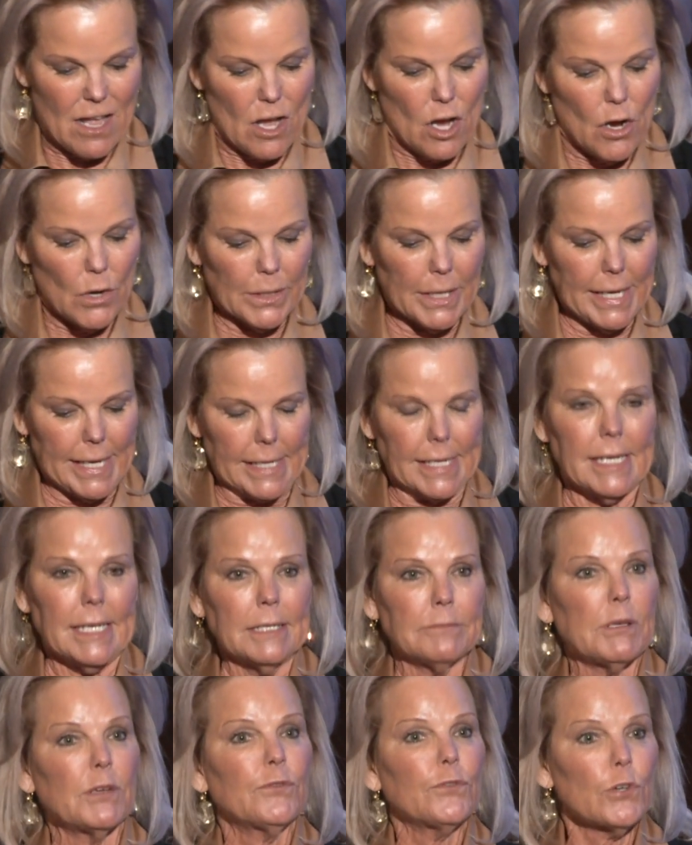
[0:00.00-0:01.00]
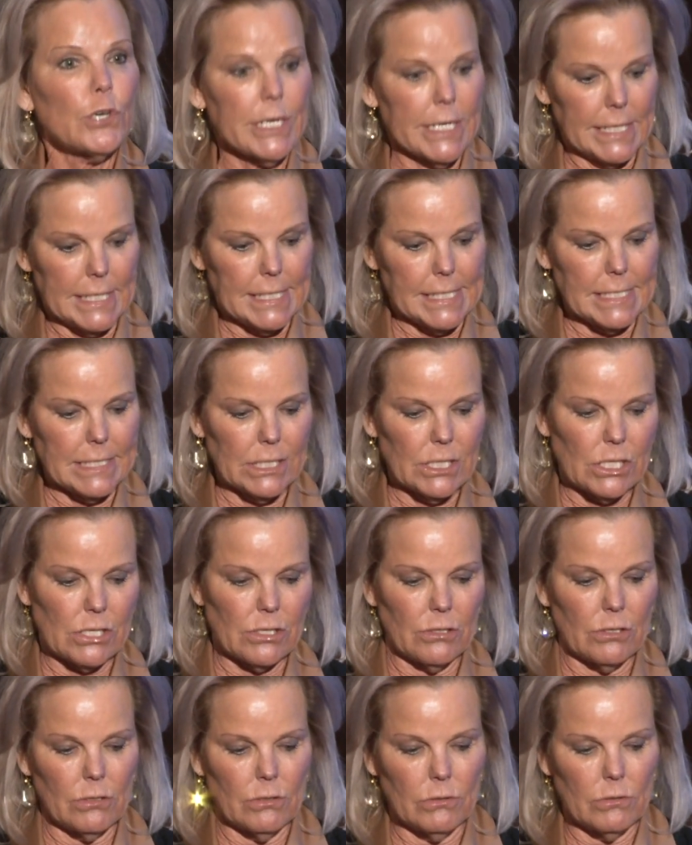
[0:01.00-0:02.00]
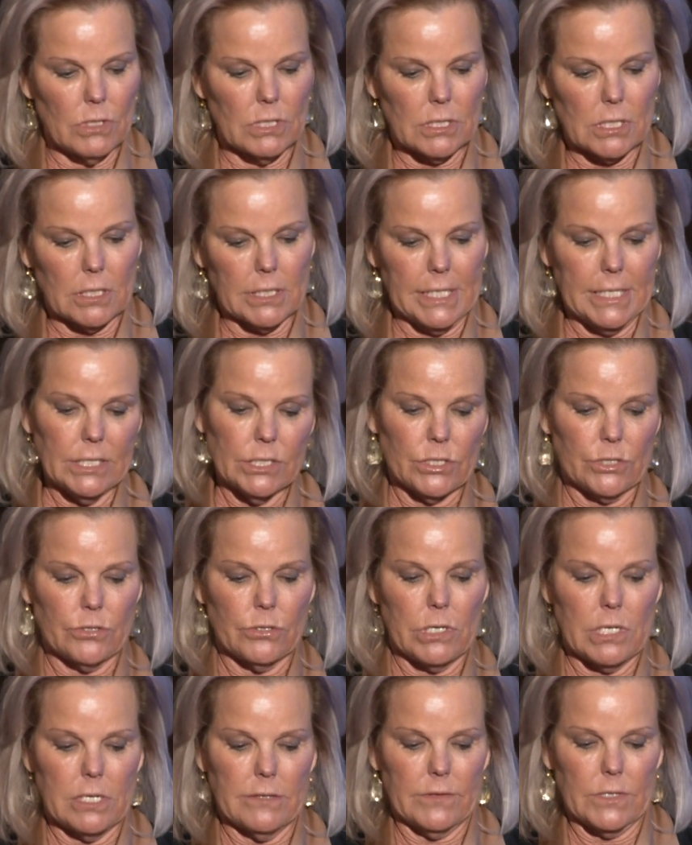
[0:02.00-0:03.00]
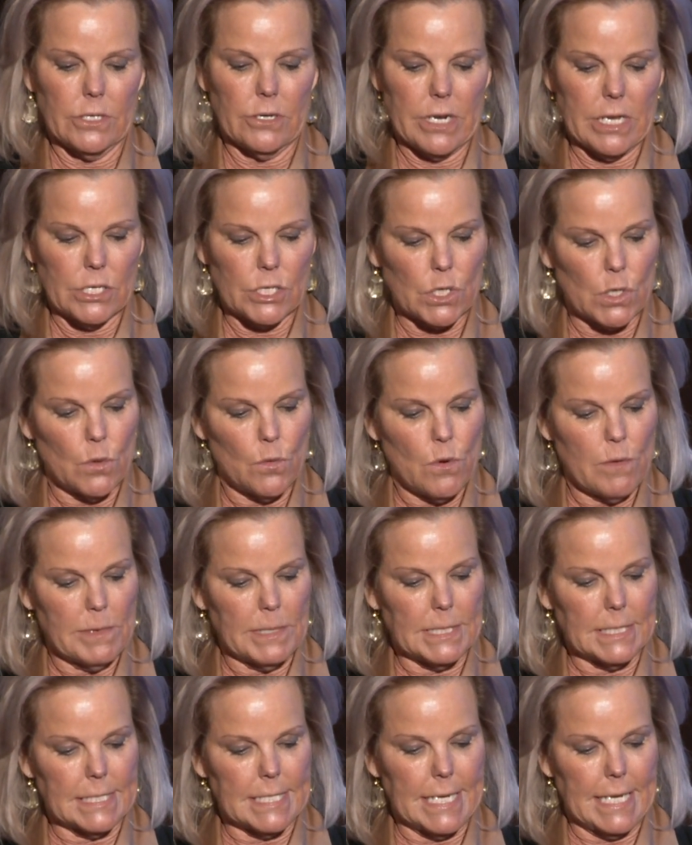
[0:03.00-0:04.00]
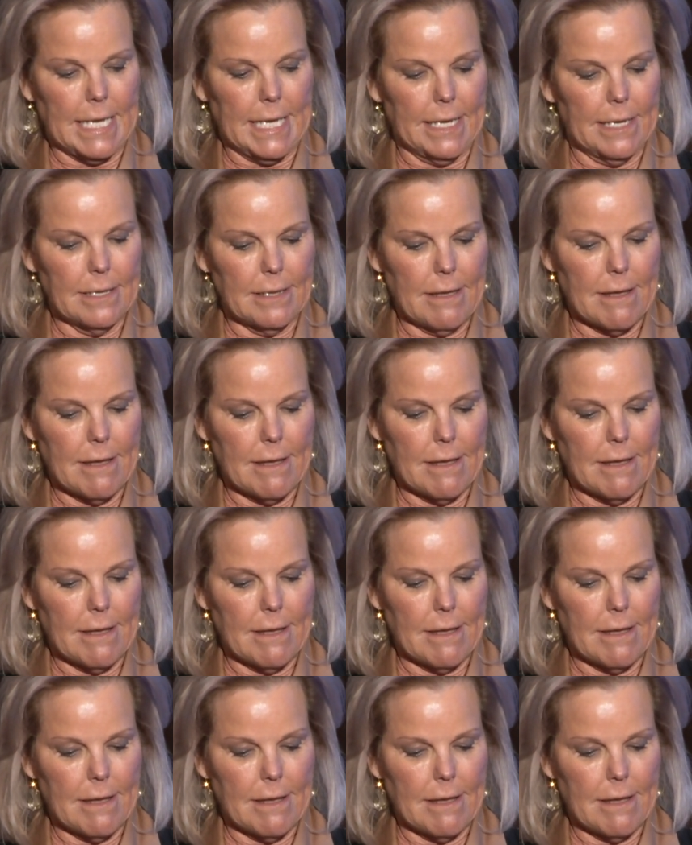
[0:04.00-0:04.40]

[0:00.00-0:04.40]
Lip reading: Okay, before I get into the history of International Women's Day,